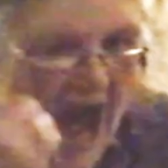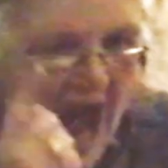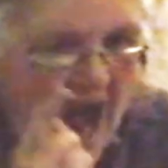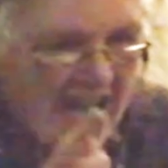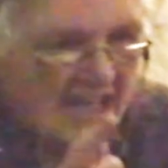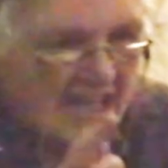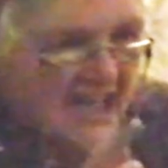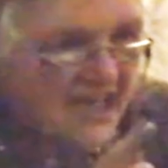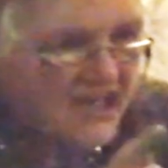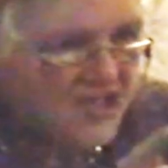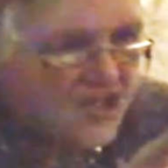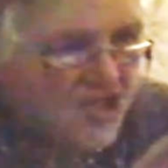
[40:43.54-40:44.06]

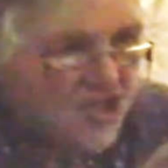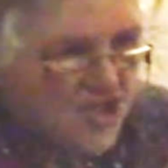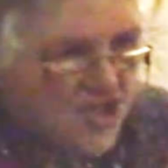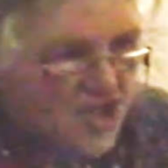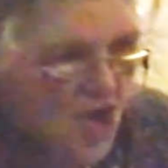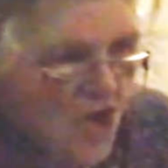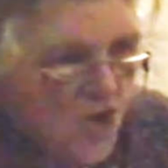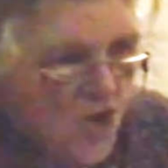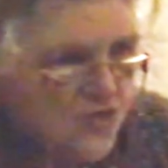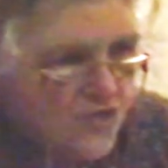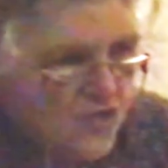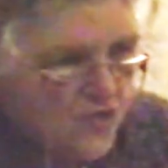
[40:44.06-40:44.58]
I can
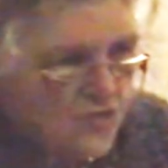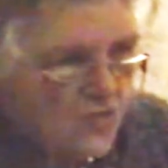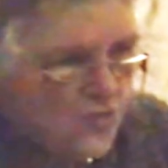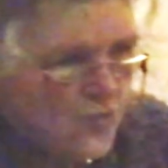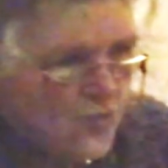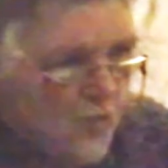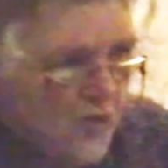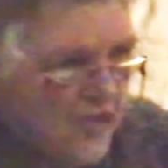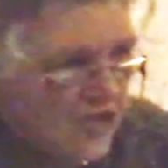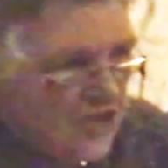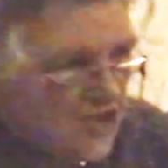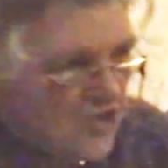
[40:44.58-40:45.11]
show you
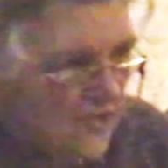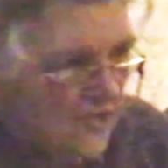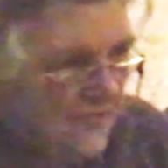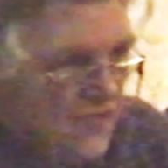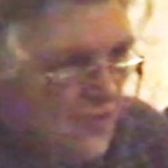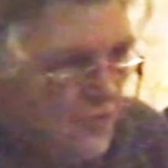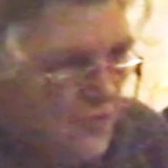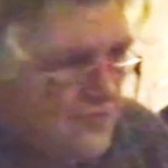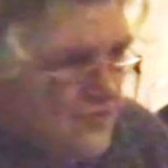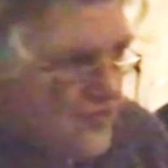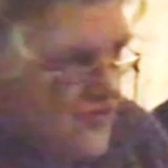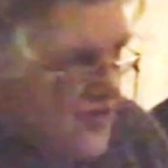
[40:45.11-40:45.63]
which
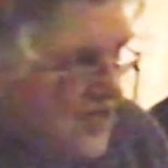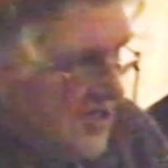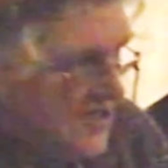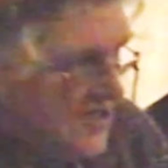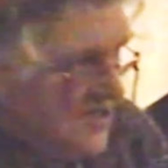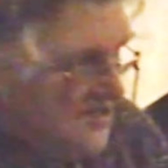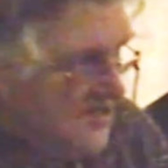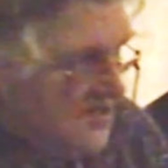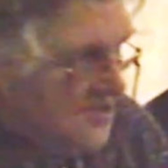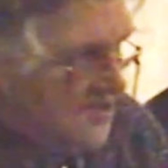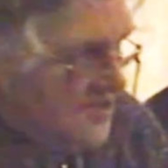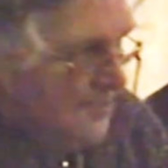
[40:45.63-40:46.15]
of the
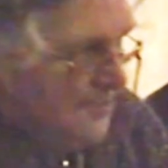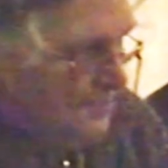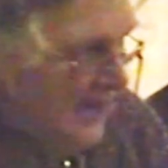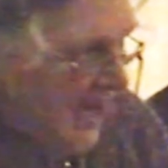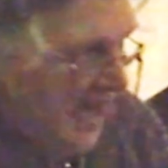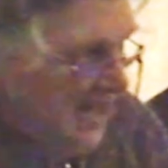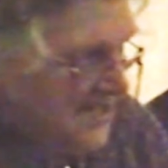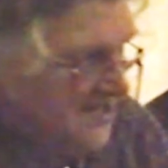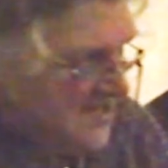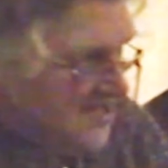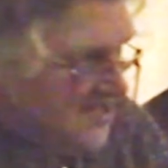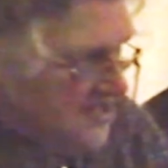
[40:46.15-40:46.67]
priests
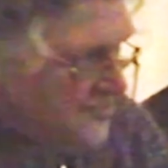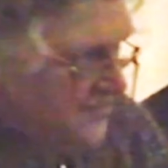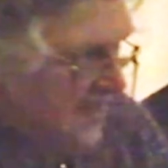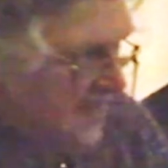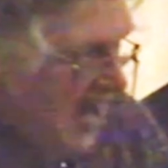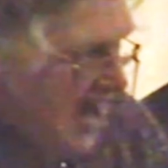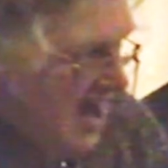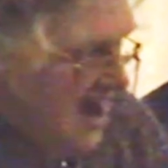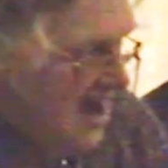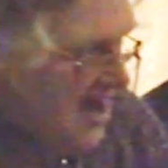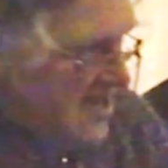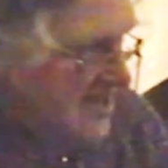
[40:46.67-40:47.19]
passed
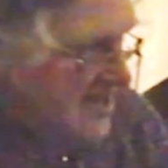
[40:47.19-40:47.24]
by